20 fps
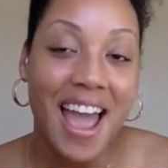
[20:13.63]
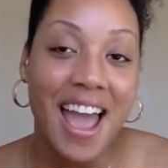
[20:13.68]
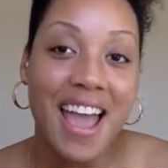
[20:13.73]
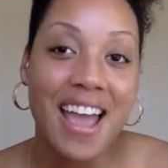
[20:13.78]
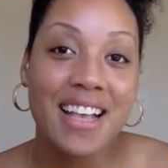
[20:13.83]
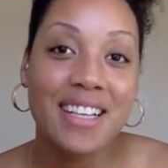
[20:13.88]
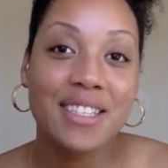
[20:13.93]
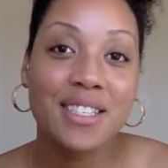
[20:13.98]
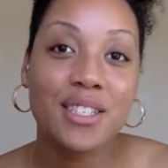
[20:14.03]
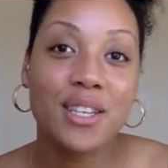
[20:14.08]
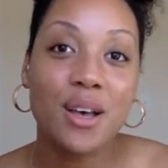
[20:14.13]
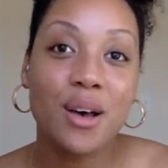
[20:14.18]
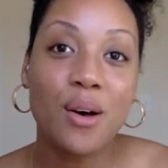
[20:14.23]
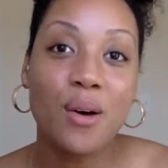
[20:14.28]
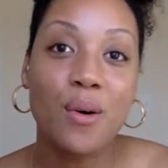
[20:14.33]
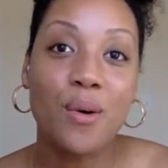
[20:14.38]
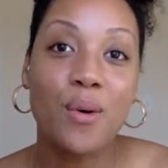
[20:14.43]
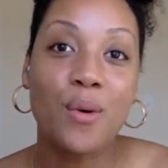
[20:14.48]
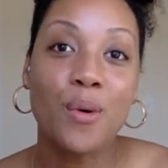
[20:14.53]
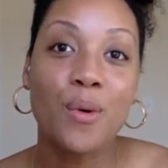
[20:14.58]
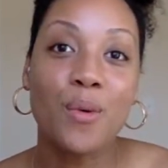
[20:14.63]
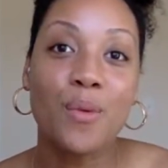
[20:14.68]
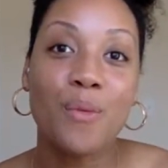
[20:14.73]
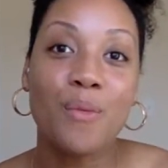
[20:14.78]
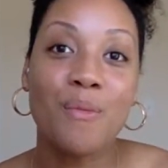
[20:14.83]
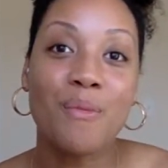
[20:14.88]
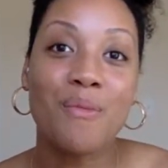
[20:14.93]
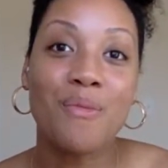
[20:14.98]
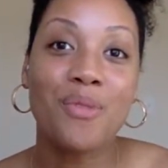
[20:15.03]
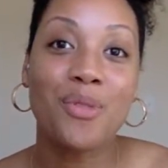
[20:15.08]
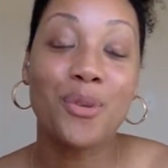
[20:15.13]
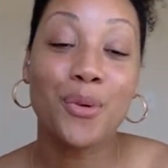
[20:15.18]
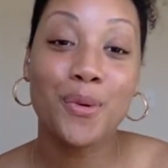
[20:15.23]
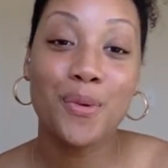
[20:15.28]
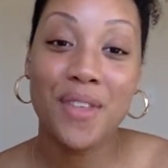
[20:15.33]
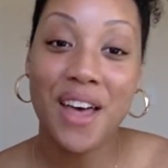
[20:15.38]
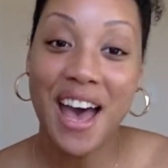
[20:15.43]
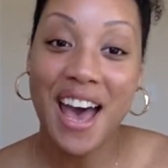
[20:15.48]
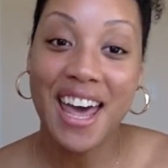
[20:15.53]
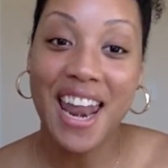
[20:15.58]
And so through
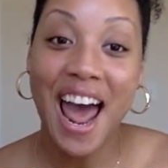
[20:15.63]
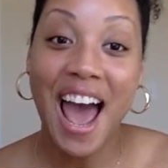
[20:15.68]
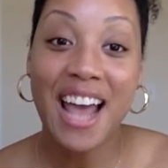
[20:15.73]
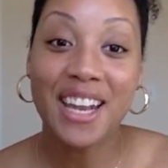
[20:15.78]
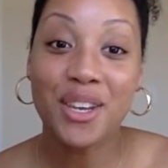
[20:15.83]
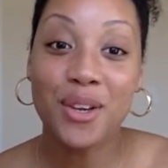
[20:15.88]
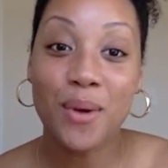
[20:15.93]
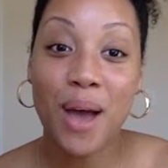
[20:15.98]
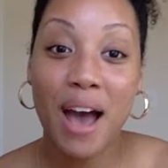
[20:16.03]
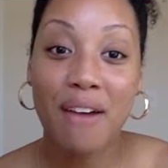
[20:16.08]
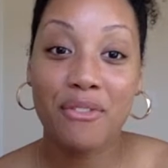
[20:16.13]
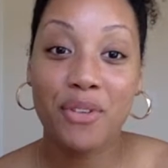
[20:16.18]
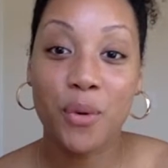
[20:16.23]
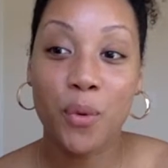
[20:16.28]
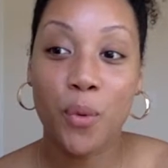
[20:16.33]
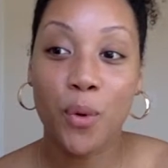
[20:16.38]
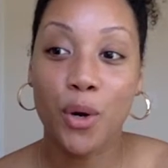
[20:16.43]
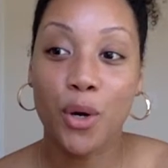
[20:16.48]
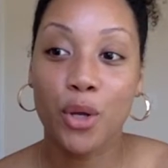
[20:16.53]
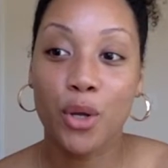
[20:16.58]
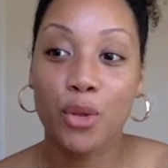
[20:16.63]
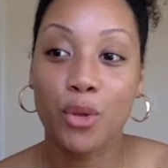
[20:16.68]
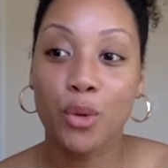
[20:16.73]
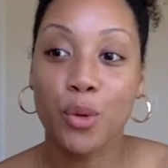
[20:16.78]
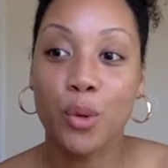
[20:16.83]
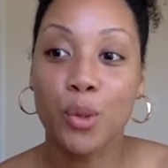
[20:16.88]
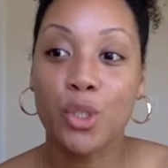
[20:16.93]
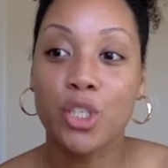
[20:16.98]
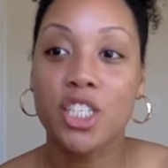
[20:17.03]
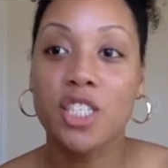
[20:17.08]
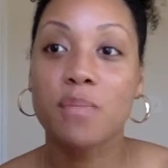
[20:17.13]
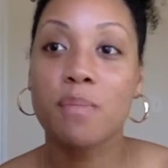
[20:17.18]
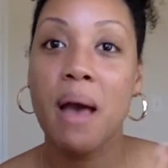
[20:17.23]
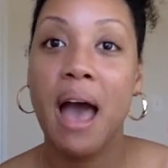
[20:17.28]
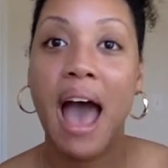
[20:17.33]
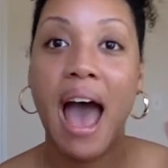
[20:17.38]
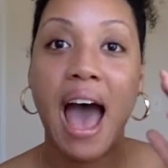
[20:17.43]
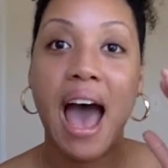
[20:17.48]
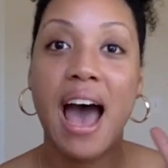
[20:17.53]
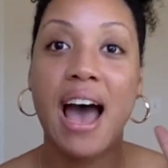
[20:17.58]
that, I do have to work through just
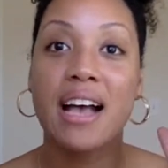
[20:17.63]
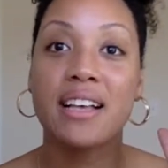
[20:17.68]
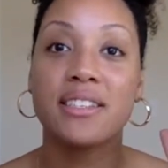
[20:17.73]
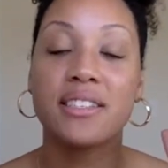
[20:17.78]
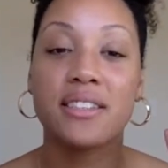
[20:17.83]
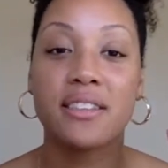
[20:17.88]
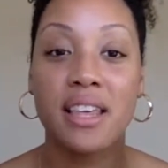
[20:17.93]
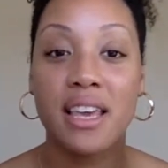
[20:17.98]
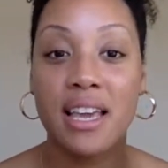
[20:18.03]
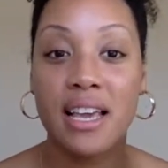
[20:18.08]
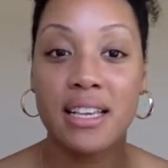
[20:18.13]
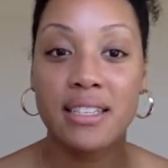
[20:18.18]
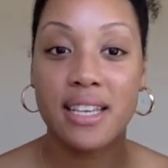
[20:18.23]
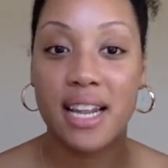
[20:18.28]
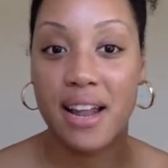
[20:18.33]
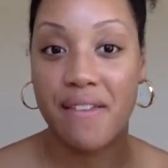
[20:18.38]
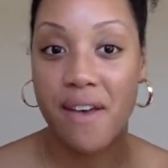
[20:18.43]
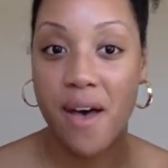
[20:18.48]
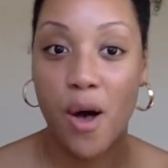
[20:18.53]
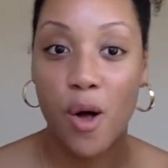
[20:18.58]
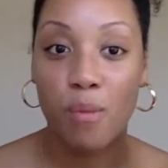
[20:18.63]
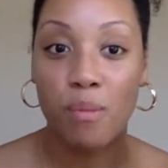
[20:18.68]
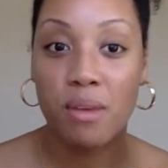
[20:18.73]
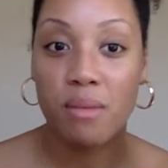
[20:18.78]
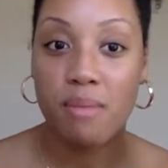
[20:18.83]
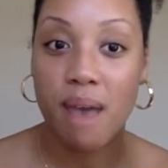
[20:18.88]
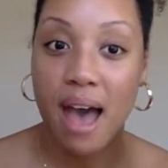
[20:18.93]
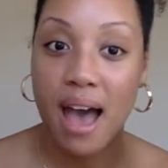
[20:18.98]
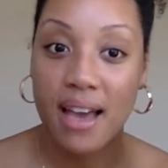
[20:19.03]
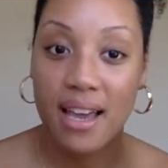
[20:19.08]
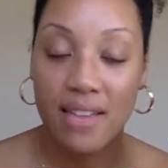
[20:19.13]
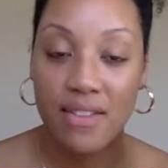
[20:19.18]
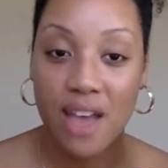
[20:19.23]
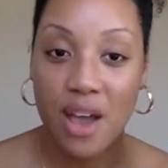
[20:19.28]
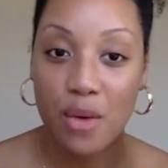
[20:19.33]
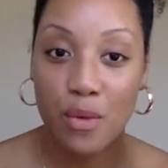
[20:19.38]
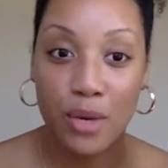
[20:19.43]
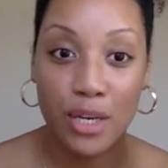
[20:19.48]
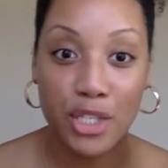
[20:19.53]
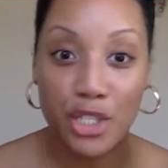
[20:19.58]
past things that have held me back in
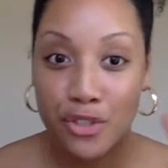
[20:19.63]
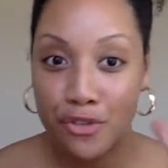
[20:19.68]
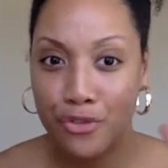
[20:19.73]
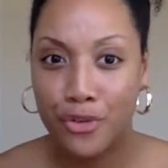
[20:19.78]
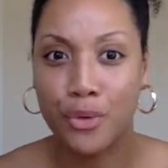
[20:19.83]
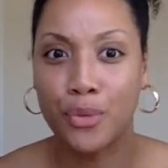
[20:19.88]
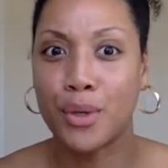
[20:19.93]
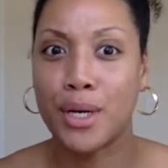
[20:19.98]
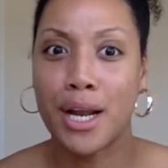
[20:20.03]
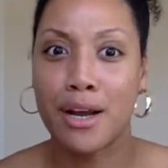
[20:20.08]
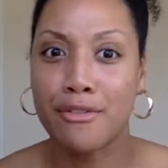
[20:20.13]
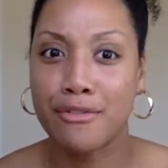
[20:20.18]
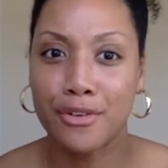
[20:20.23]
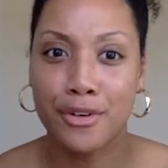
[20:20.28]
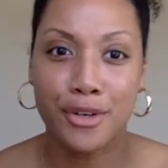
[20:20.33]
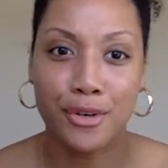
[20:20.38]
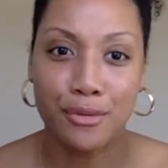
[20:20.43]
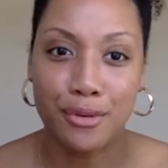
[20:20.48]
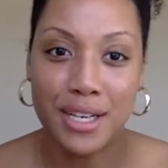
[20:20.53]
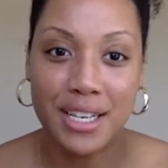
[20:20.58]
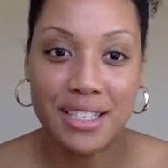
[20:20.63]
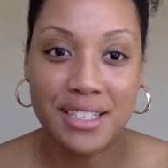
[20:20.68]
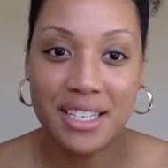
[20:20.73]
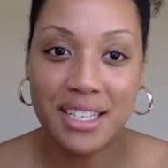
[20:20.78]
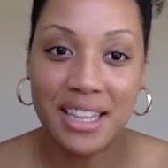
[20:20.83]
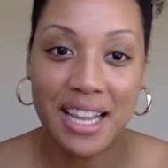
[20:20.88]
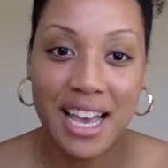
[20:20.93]
that region for whatever reason.